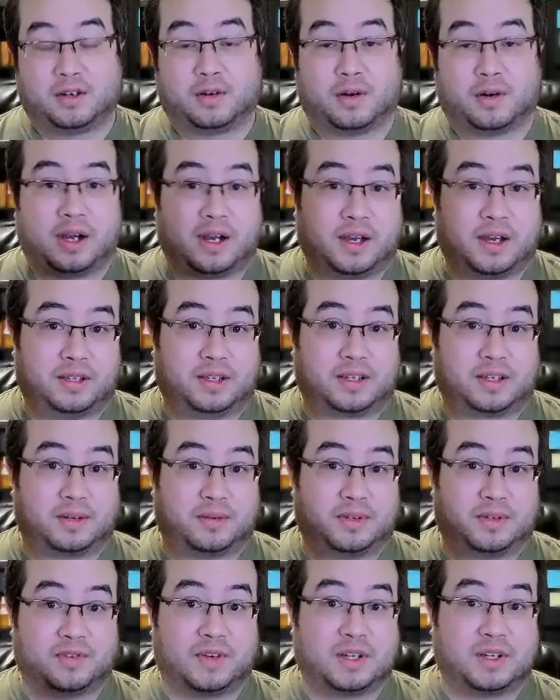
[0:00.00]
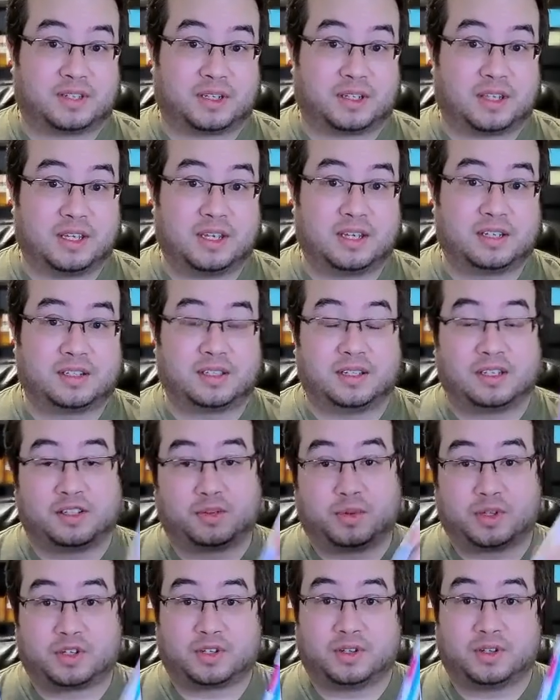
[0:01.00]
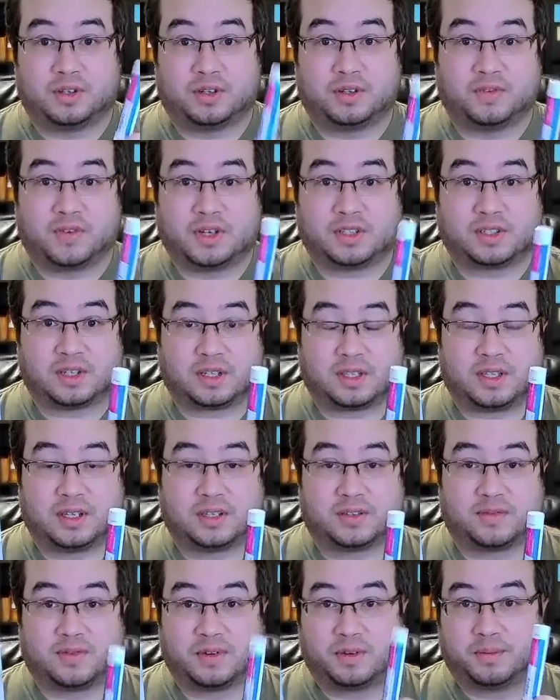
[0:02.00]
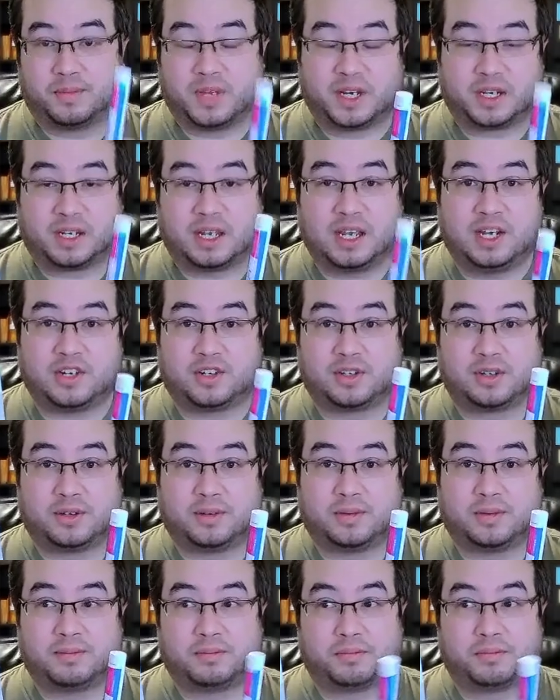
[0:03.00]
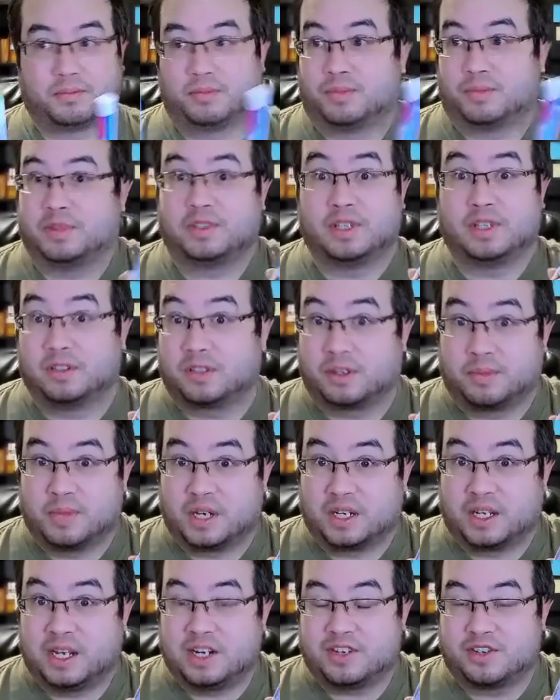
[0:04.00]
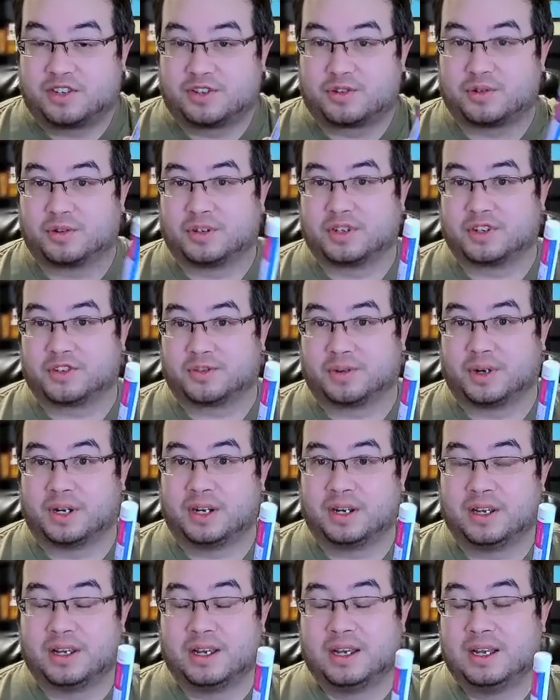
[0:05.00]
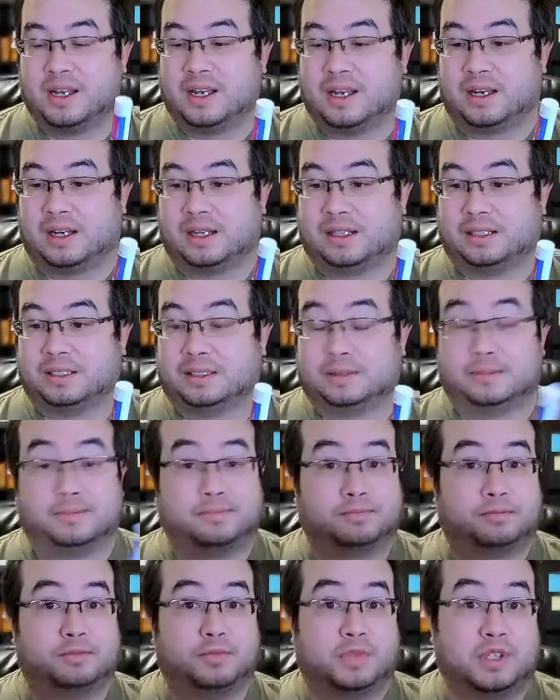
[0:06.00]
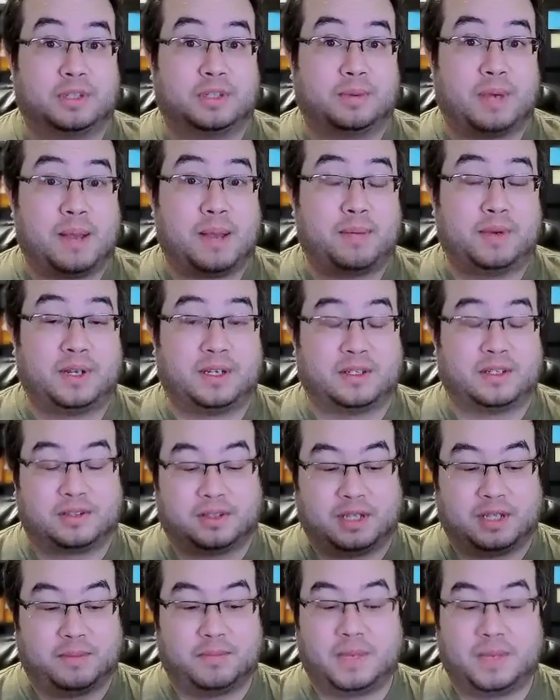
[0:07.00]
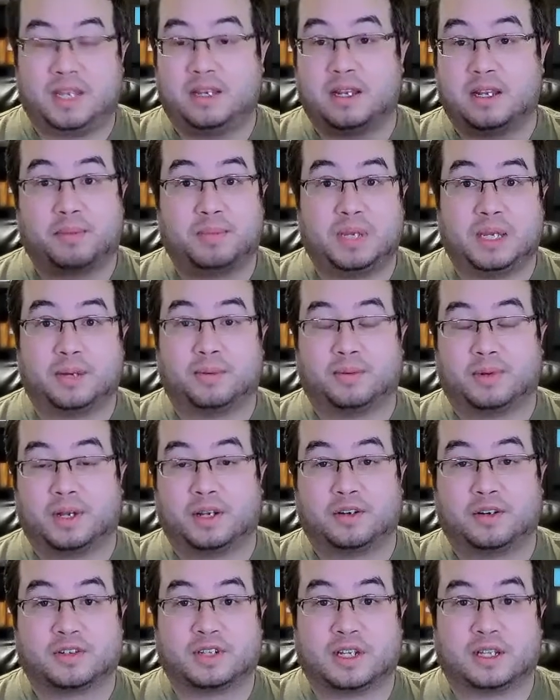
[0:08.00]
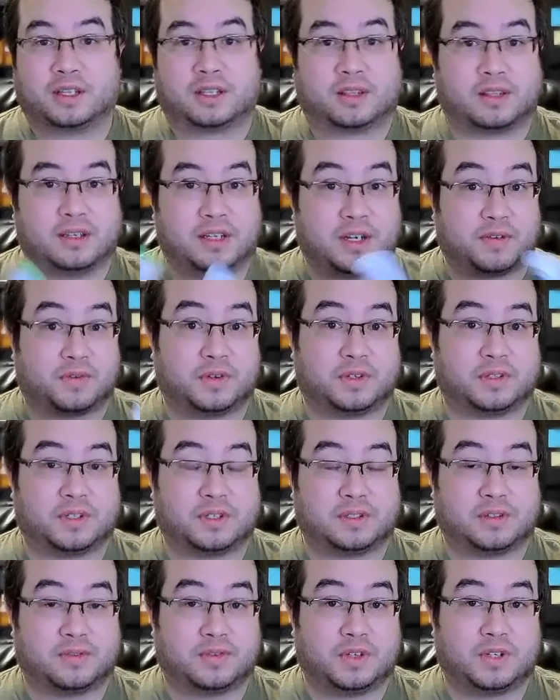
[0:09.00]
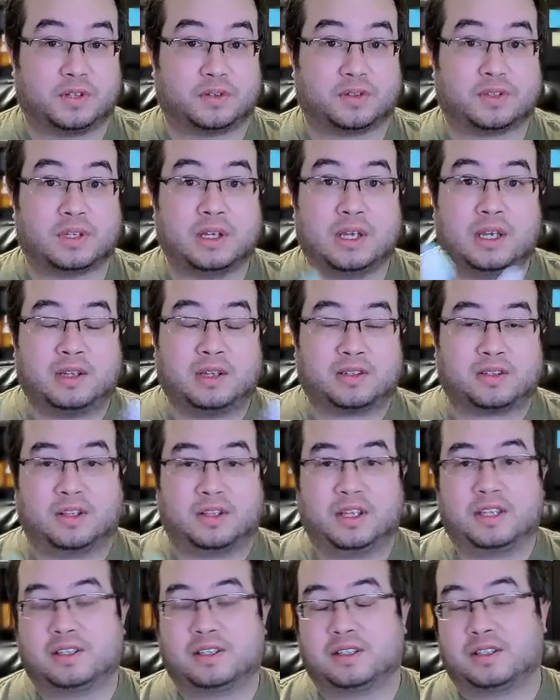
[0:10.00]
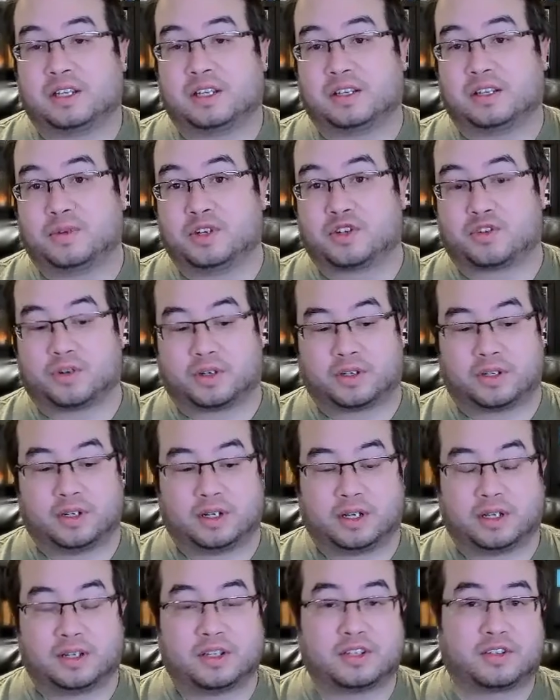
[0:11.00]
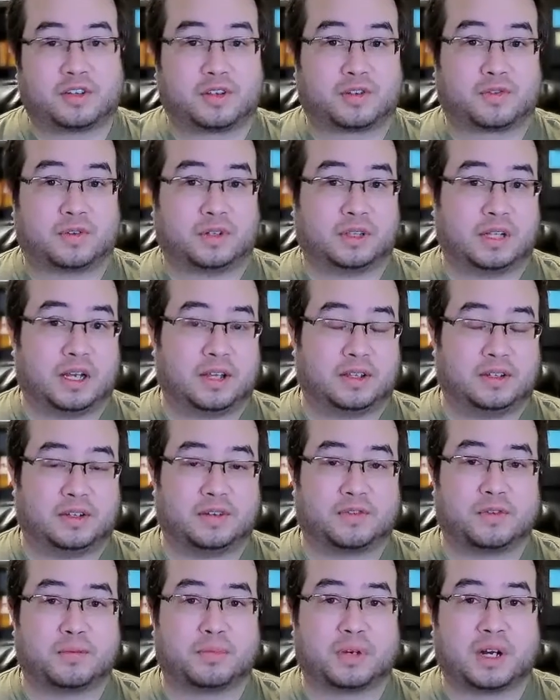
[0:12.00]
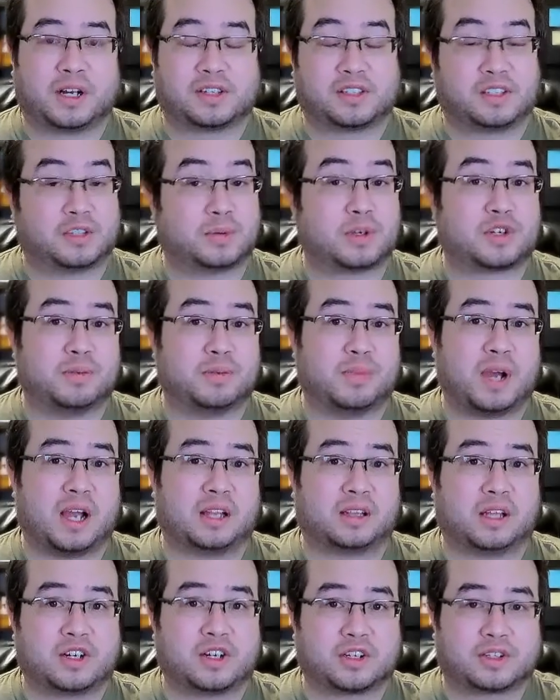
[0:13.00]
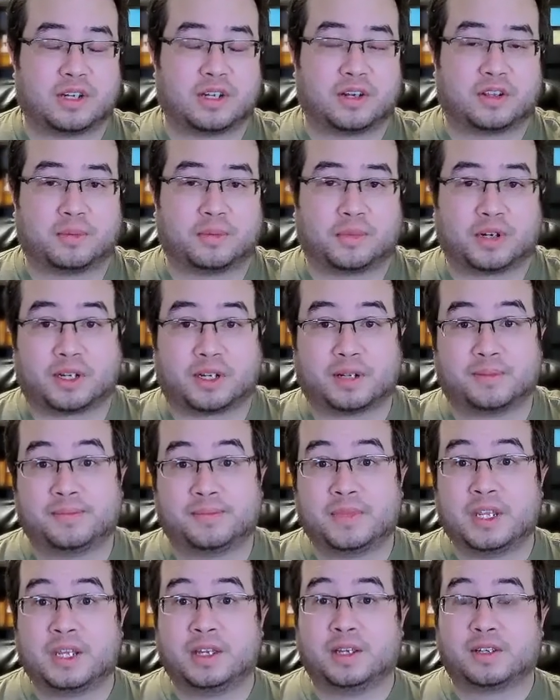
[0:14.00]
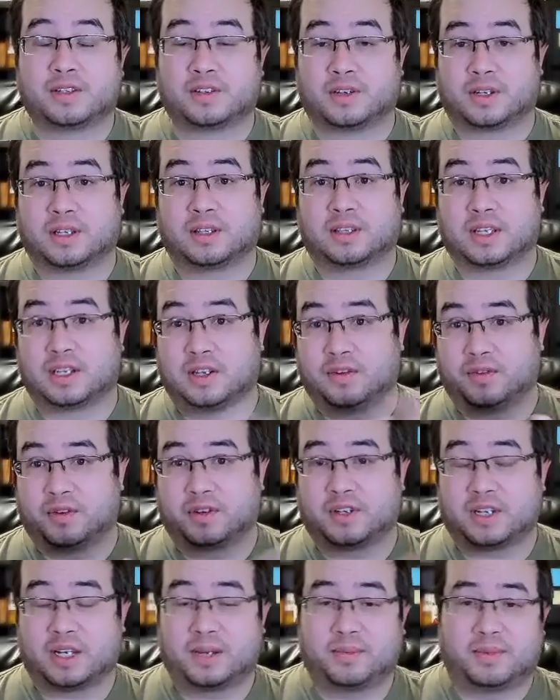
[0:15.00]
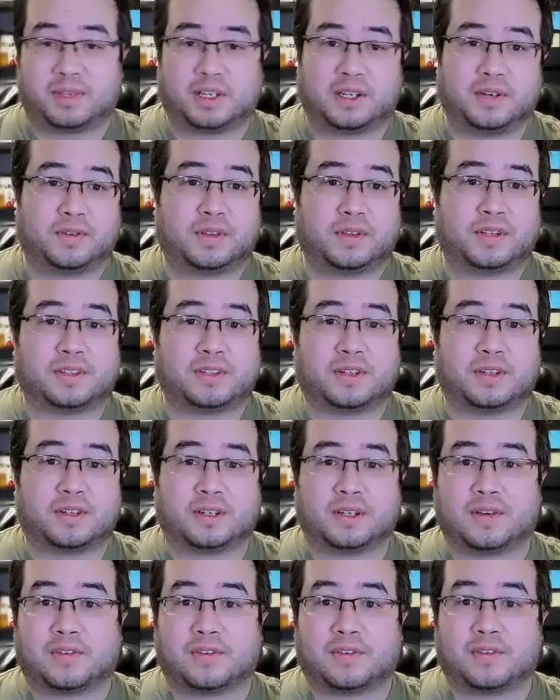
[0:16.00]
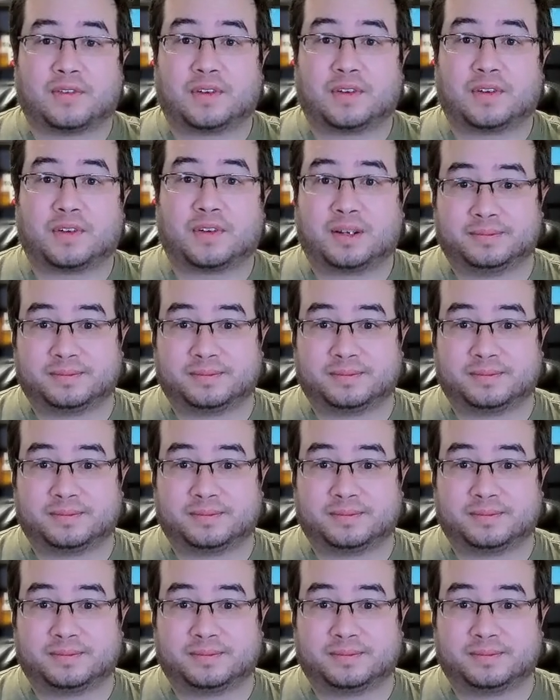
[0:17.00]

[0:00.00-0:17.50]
on like a device like this, and they switch to a device like this for a medication, say there's a medication shortage, right? What ends up happening is they may not be understanding like the differences of use. So these things they have to be instructed on. This goes for a lot of different products, especially biologics now in the market. So again, thank you for your time and thank you for listening. Have a good day.